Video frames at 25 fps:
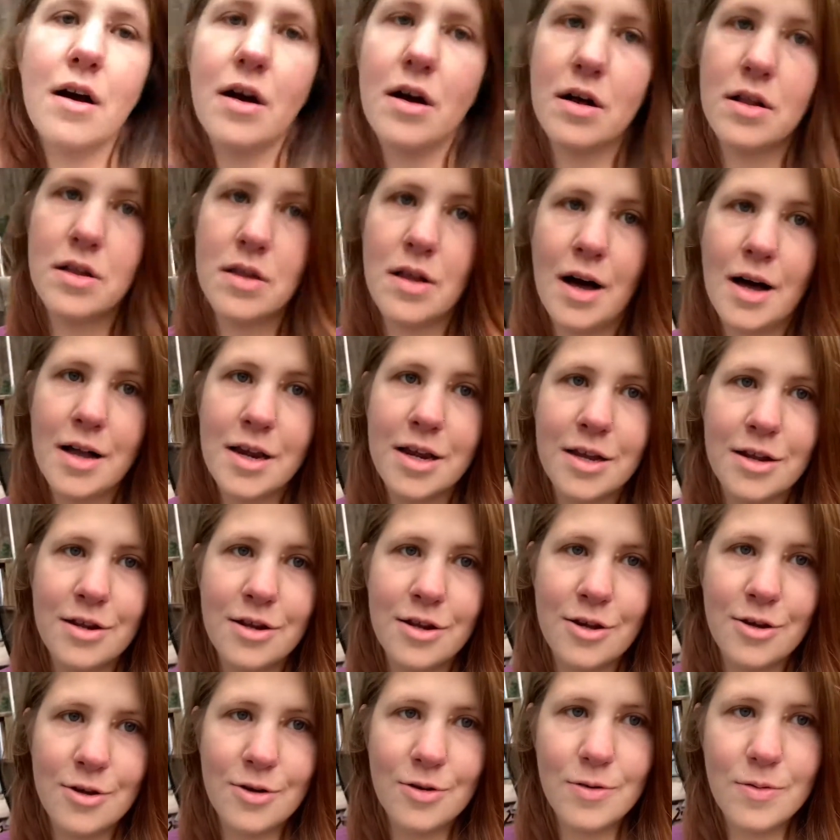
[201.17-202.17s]
Alani
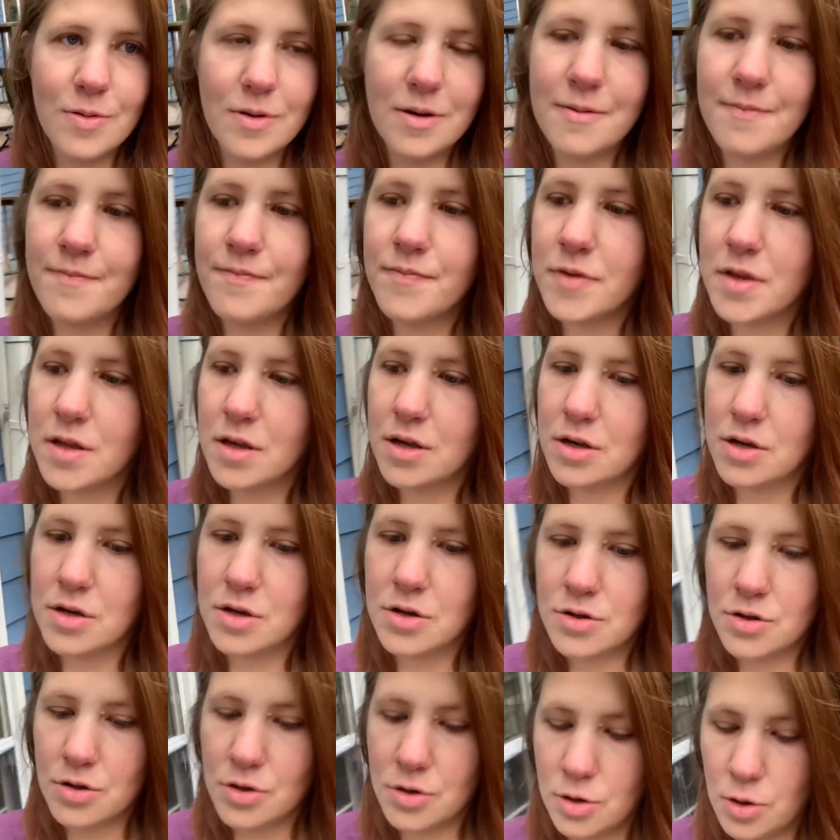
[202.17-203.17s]
Nu.
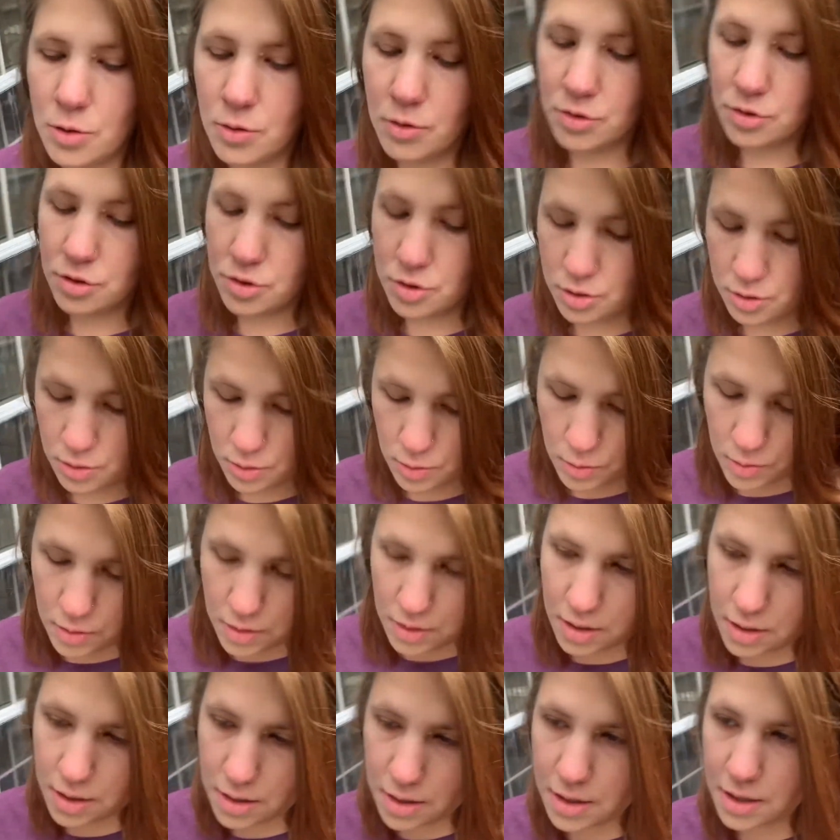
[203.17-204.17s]
They're going to
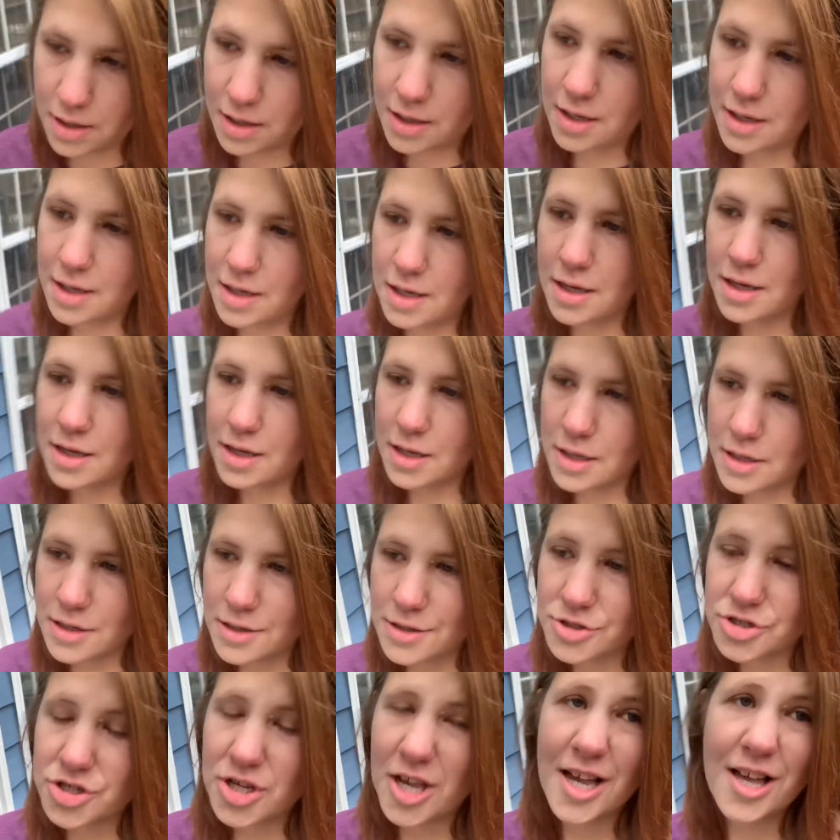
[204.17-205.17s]

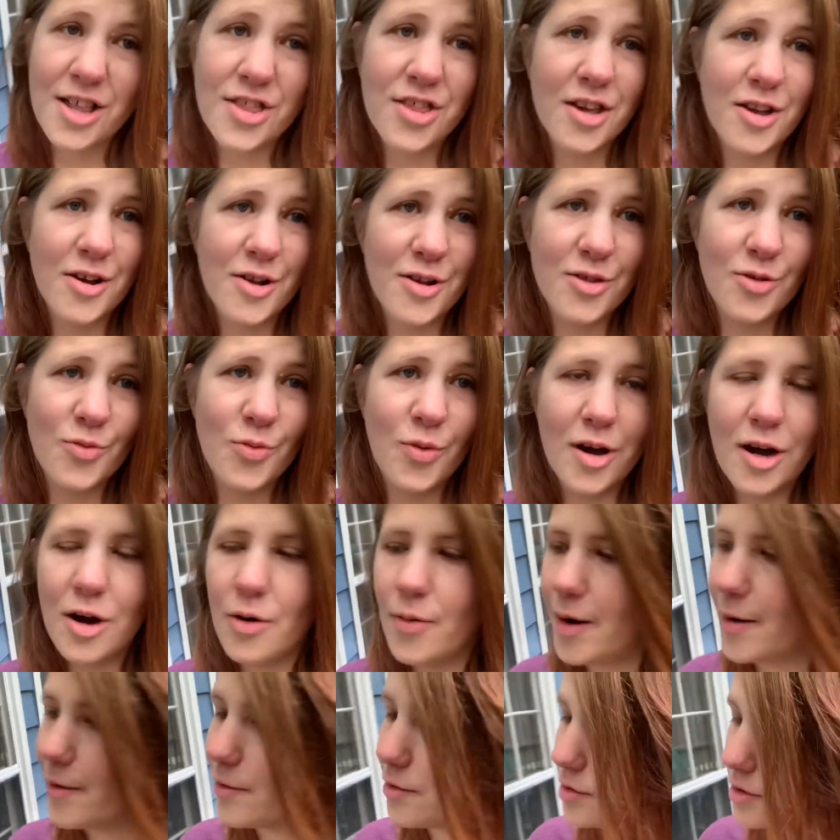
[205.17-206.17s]
check there as well
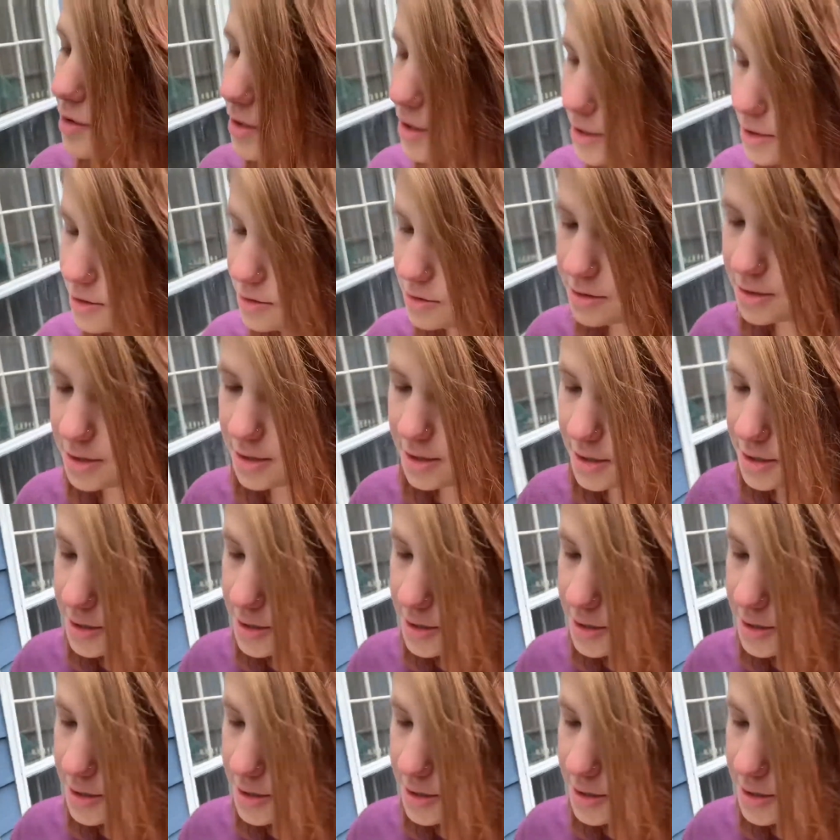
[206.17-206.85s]
while we're there, just to